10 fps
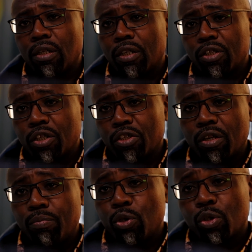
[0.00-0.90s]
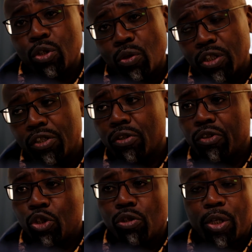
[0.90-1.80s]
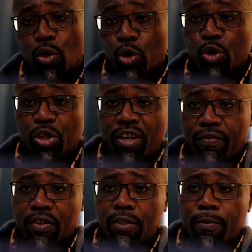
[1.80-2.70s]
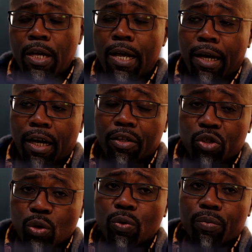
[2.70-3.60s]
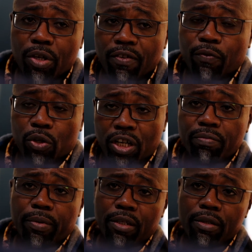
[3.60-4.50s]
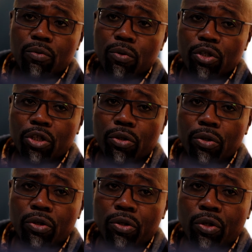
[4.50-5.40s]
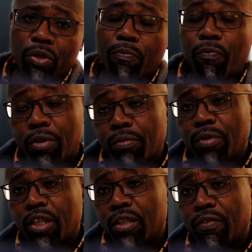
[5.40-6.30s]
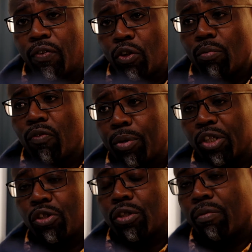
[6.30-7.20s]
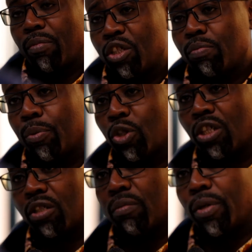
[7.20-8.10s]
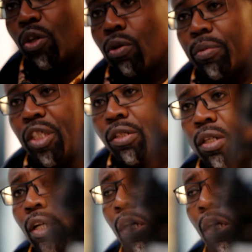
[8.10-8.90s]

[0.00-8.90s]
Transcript: as an example, not only in the region but also in Africa. And so, for that matter, you know, the freedom of press must be protected by all means.